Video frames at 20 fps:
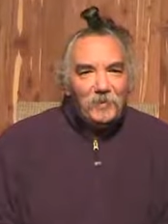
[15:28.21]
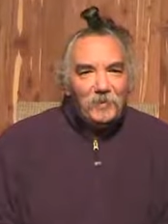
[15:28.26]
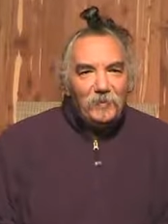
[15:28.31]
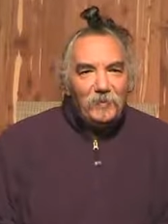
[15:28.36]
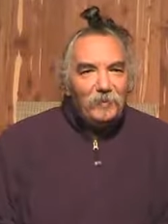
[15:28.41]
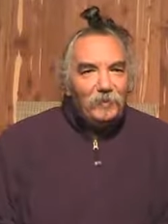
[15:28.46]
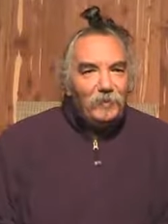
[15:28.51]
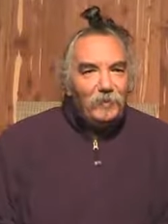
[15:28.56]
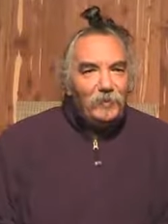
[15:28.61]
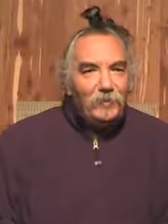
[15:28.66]

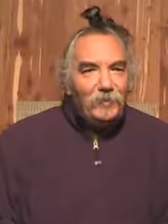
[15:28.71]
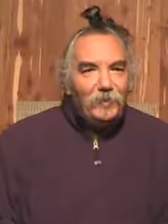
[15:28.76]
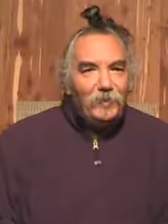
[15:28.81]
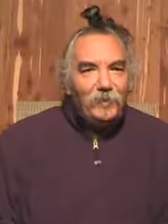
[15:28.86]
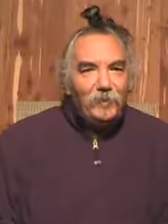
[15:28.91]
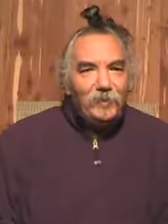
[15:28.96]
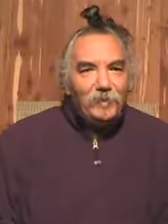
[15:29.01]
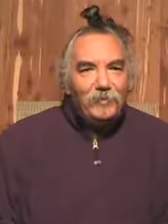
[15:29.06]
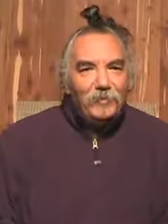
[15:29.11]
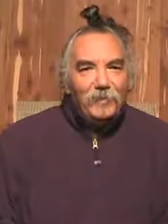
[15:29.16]
We, we don't know
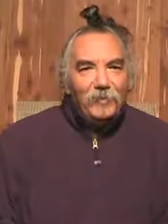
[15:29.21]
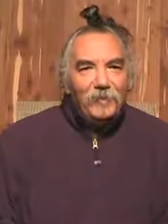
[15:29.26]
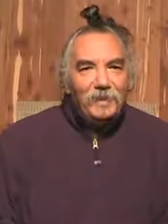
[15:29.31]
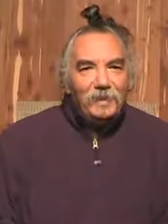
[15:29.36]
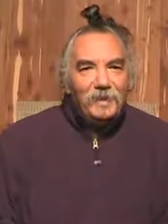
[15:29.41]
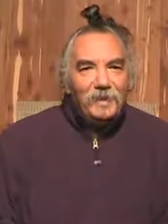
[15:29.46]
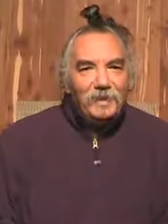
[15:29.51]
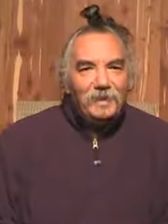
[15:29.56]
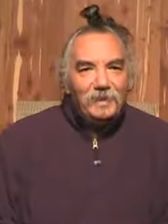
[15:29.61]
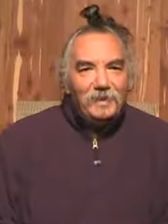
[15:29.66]
enough
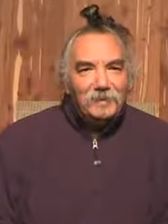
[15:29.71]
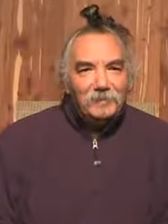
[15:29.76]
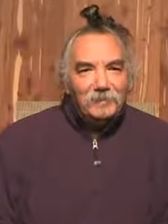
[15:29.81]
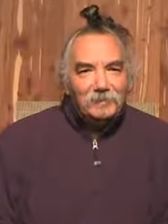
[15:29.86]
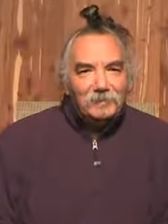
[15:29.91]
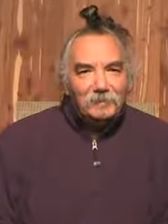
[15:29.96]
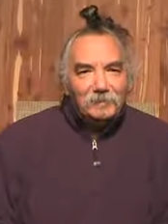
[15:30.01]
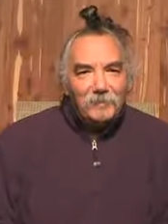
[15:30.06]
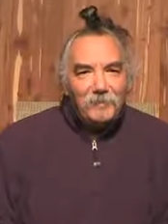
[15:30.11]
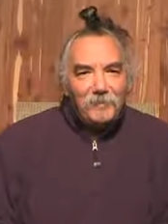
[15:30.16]
about that
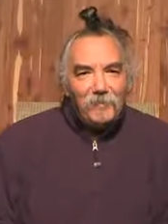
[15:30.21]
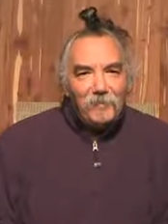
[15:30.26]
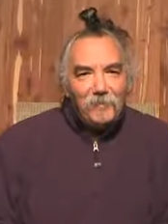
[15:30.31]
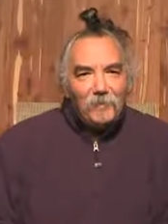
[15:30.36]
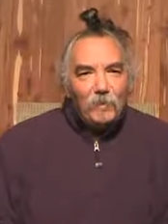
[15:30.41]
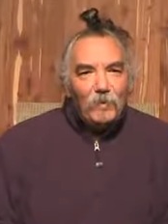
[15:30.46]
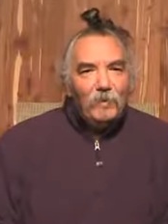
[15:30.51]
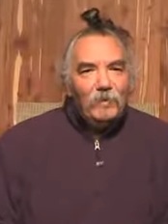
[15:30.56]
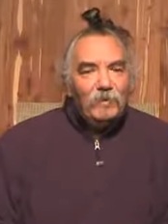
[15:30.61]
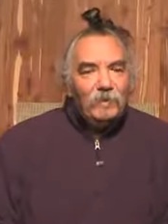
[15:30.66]

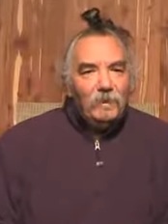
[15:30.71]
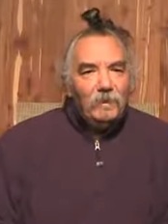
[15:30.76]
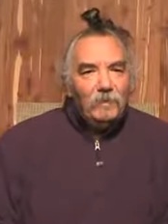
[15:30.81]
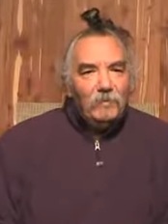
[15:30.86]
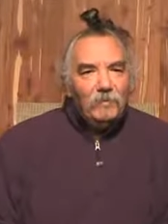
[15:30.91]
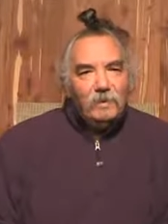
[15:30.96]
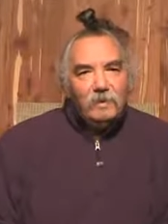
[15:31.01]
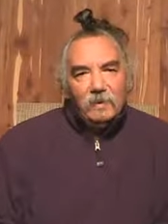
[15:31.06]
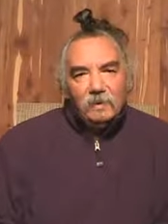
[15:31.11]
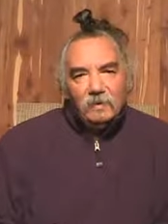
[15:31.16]
yet.
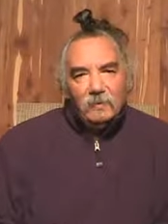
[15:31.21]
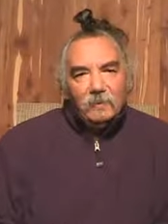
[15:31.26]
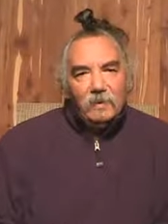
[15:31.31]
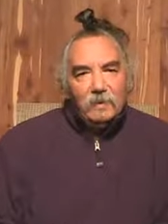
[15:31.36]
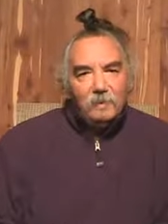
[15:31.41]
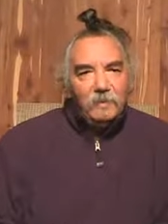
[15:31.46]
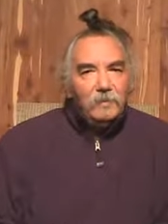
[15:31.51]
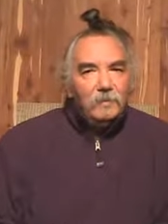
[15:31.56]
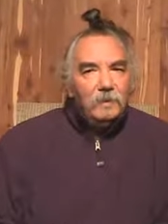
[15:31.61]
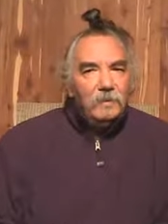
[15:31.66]
Ordinarily, that's why
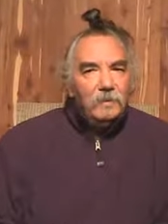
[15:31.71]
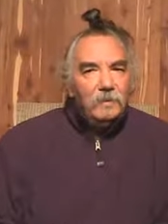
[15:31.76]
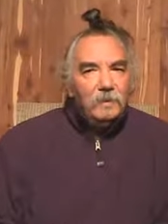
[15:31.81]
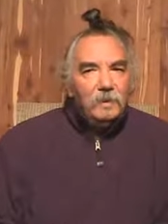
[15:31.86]
people